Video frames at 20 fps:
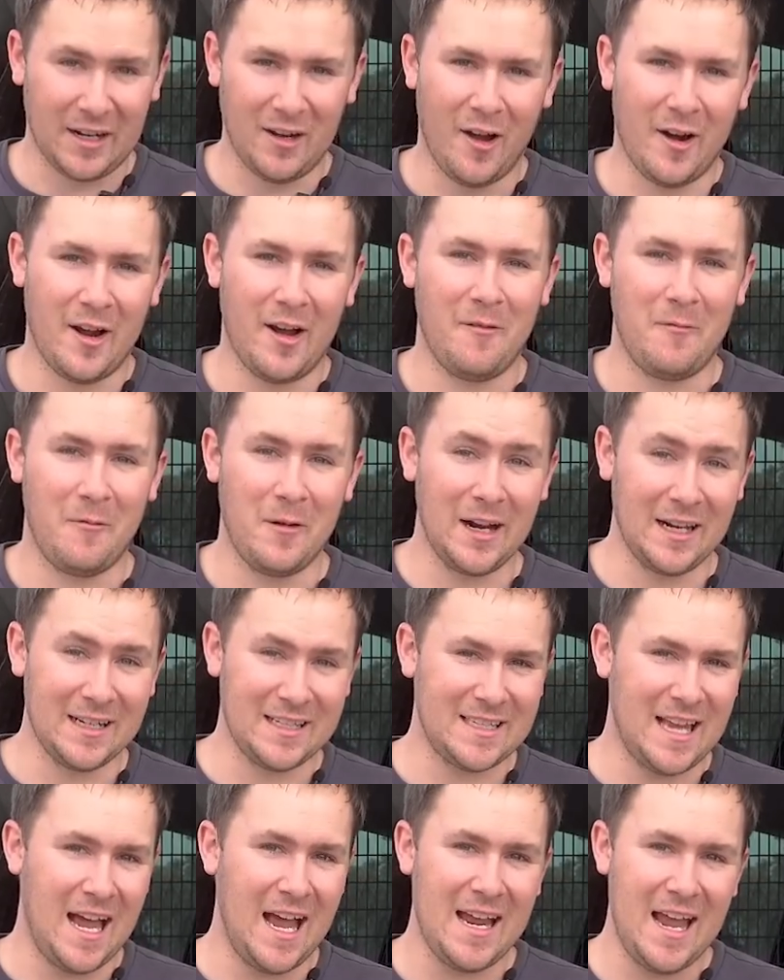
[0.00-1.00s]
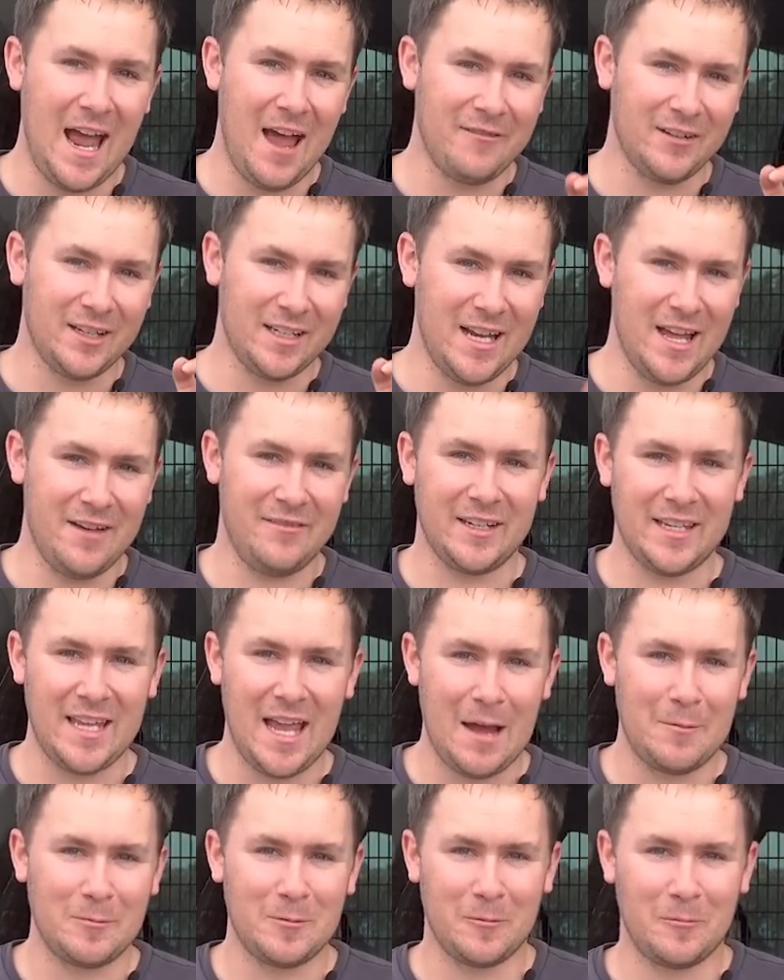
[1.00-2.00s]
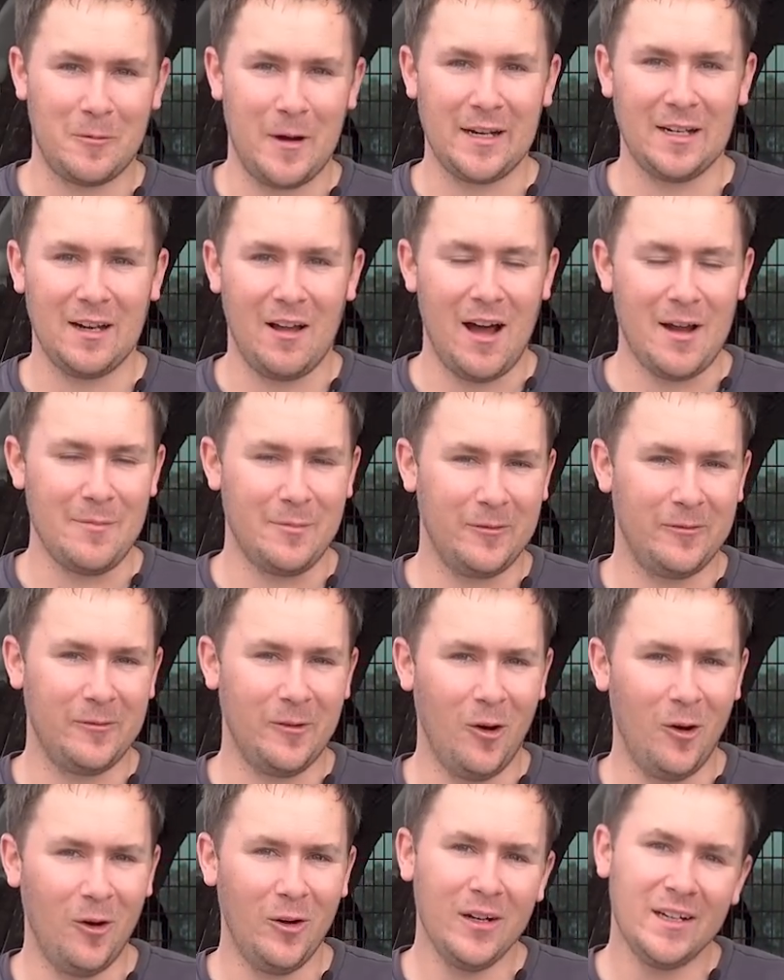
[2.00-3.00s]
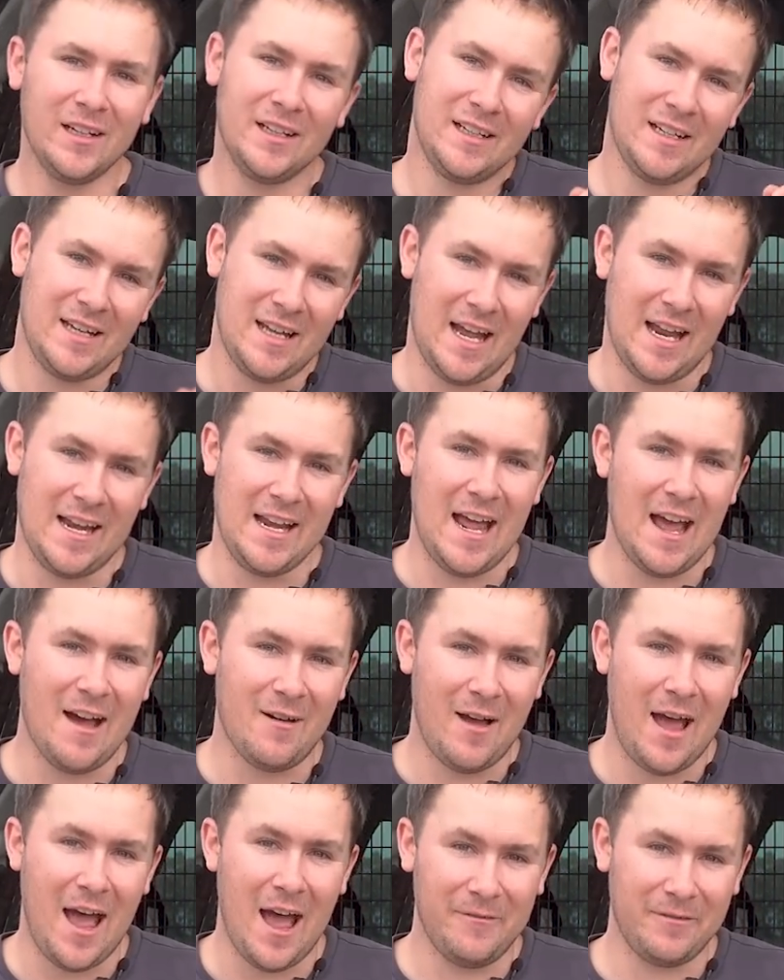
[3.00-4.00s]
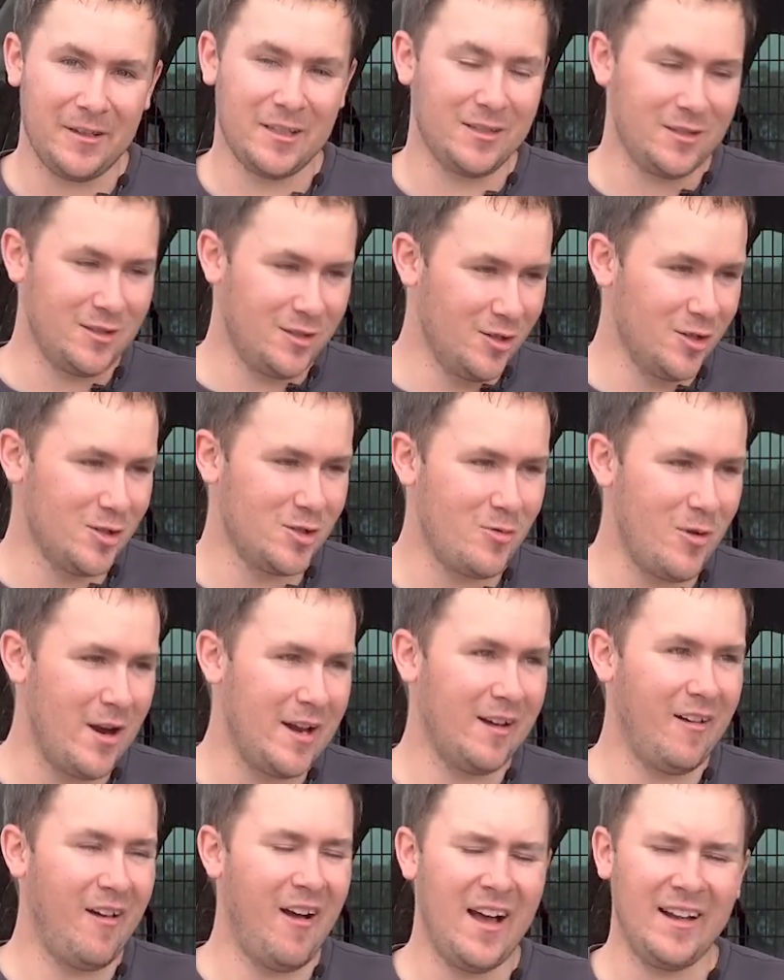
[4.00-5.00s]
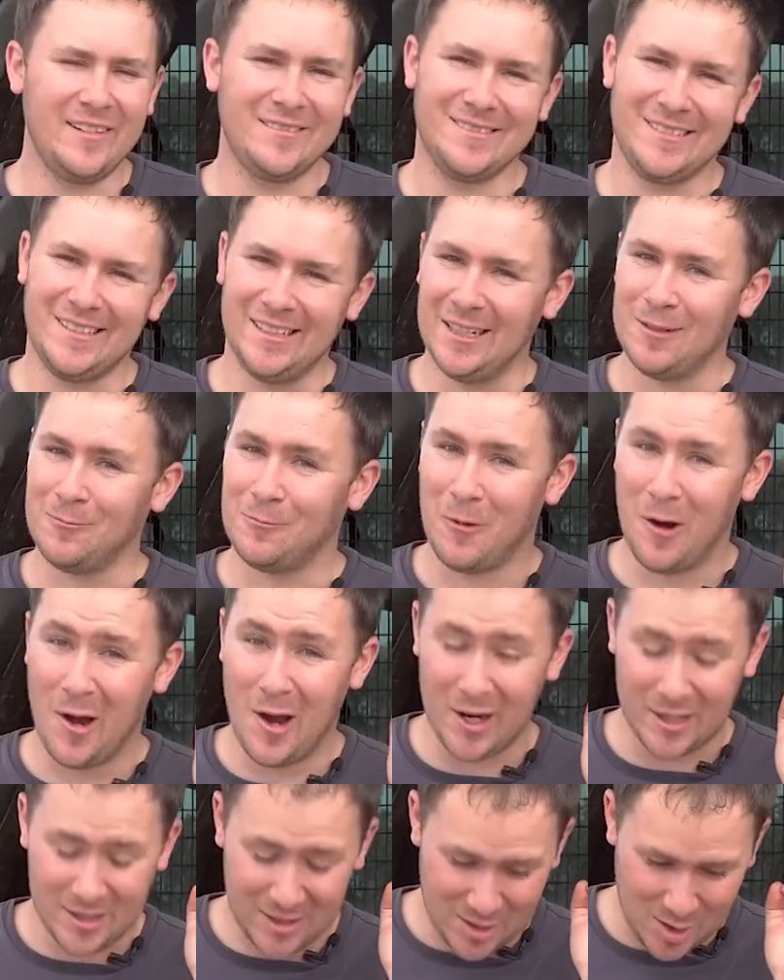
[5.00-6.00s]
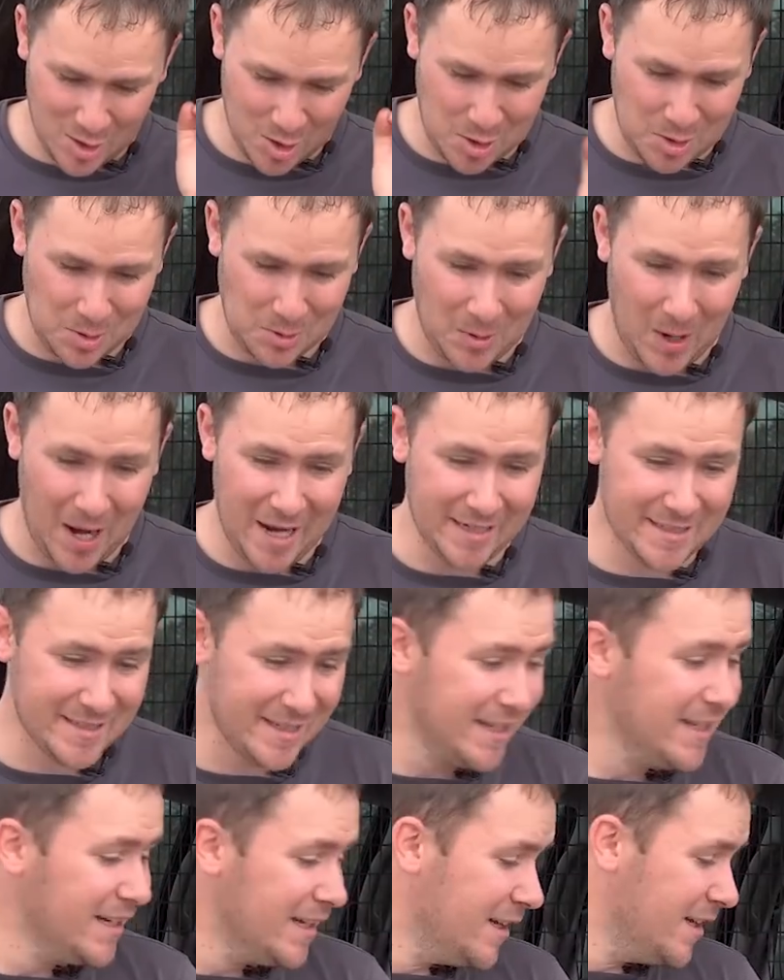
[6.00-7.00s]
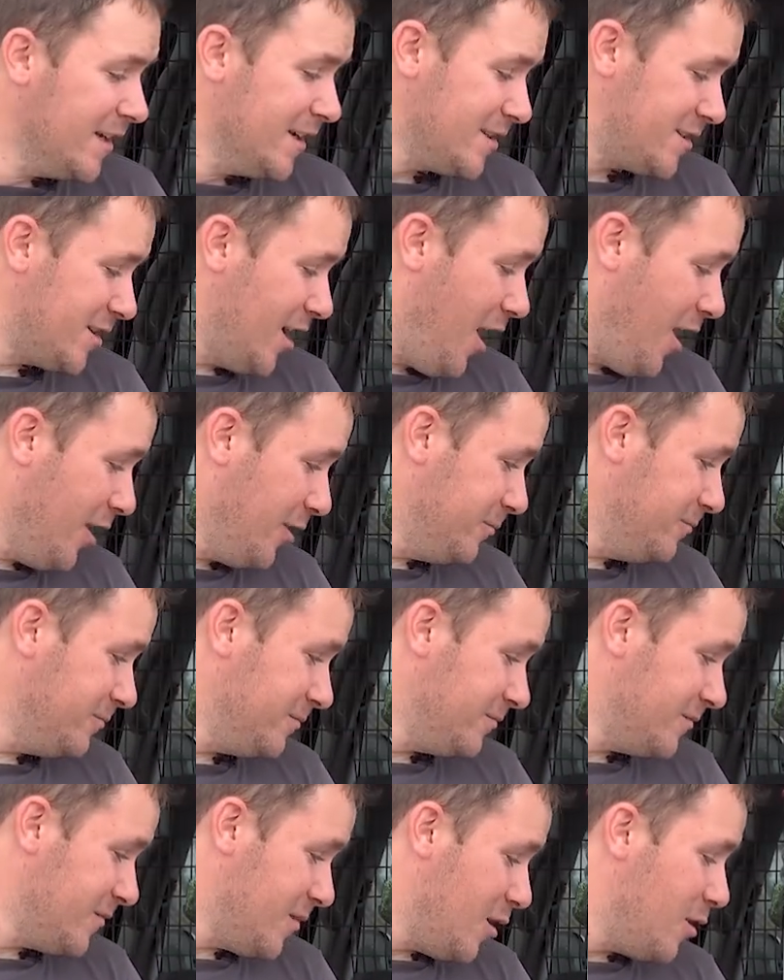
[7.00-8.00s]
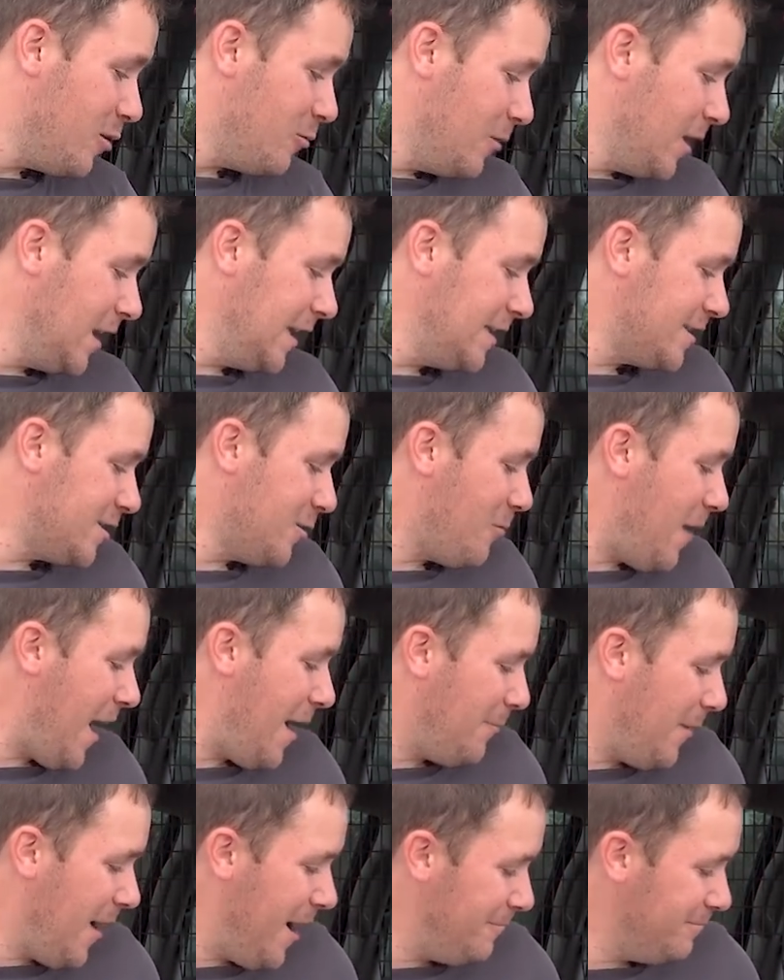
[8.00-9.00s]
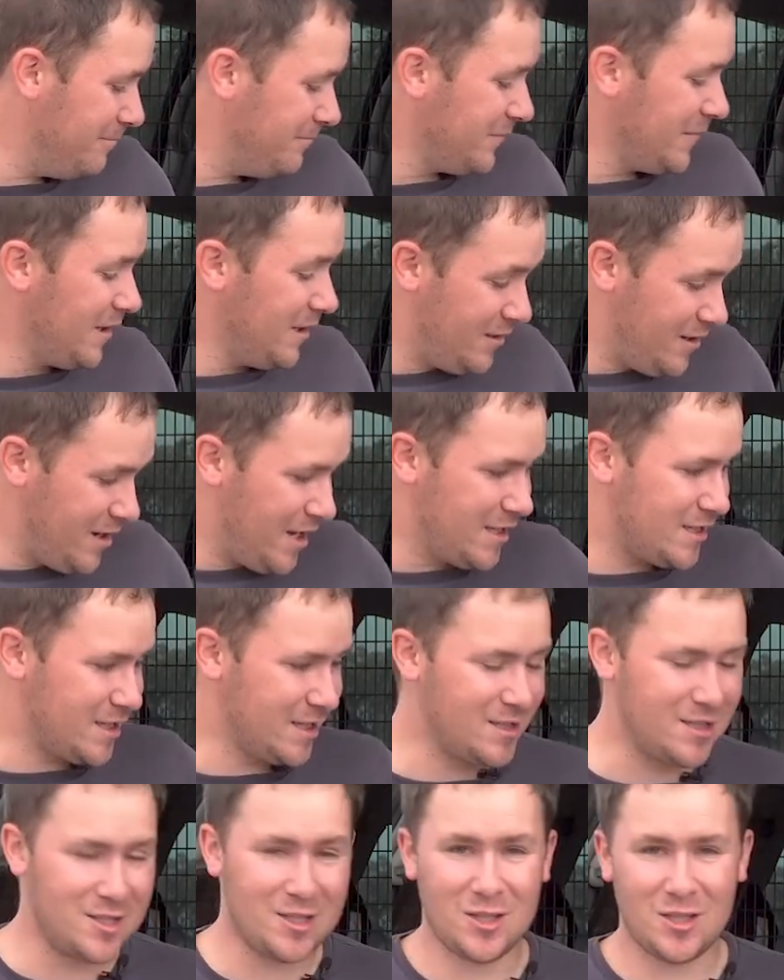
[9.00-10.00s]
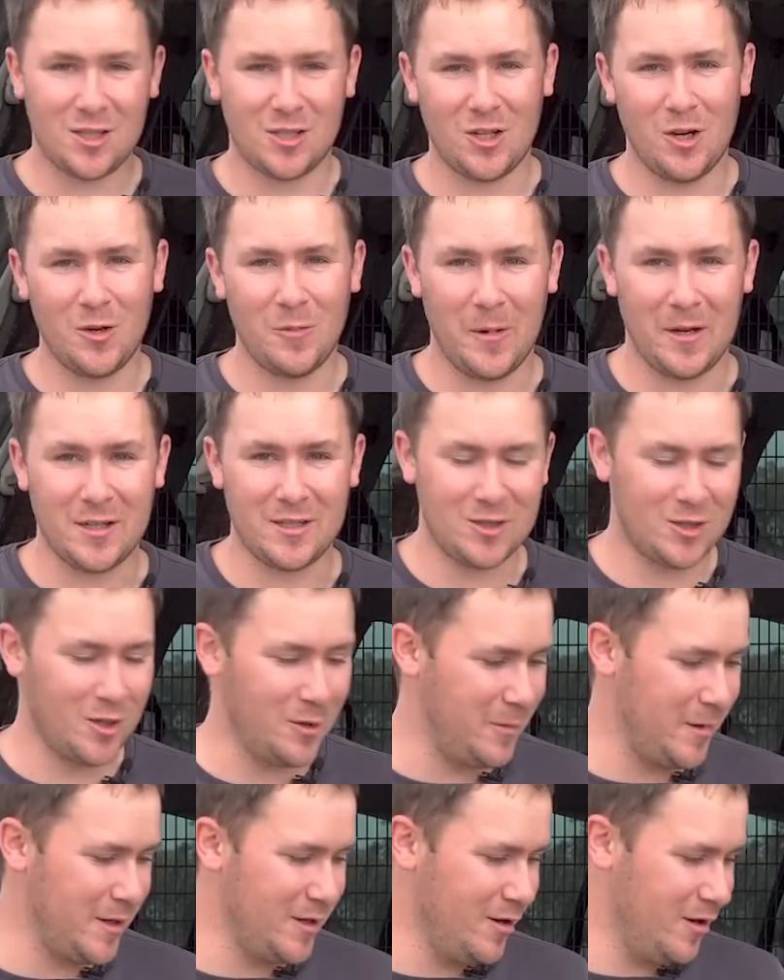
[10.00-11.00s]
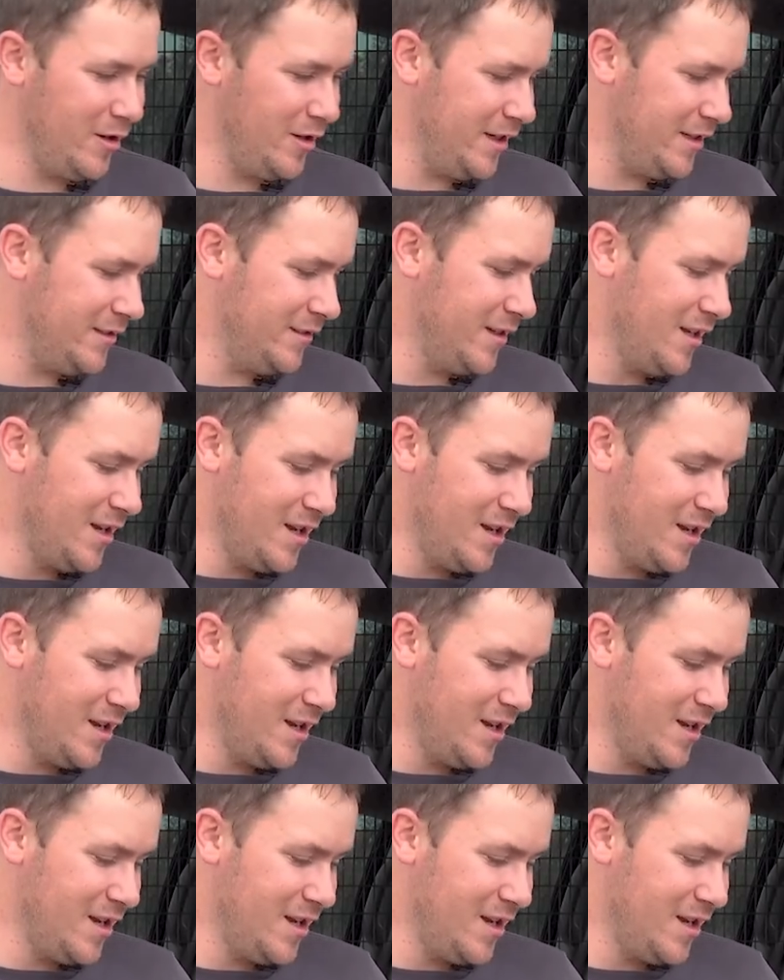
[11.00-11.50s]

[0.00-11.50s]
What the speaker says: gotta really say, having never camped with red light before, and now having used red light, it works great. So really to wrap up, it's a super unit,